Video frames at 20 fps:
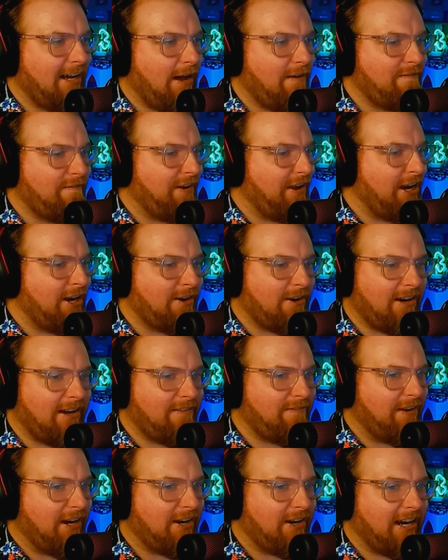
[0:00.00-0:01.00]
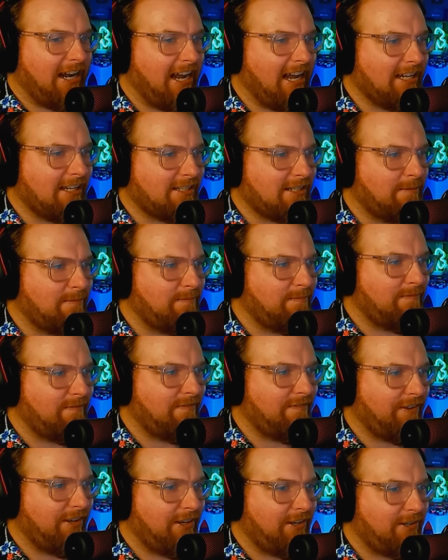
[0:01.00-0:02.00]
Very, very handsome
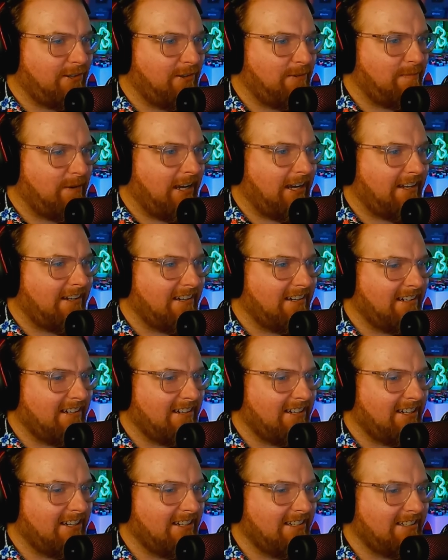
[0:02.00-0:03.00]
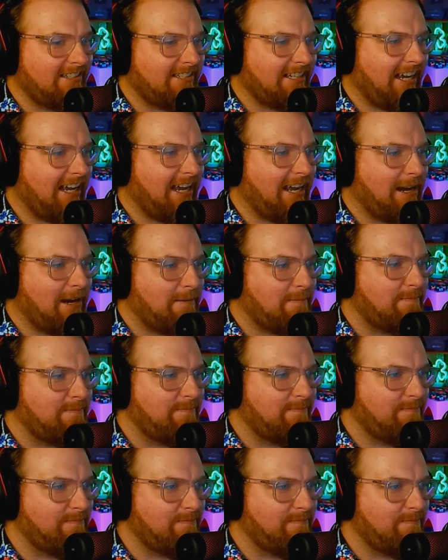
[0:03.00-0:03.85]
vehicle, man. Damn.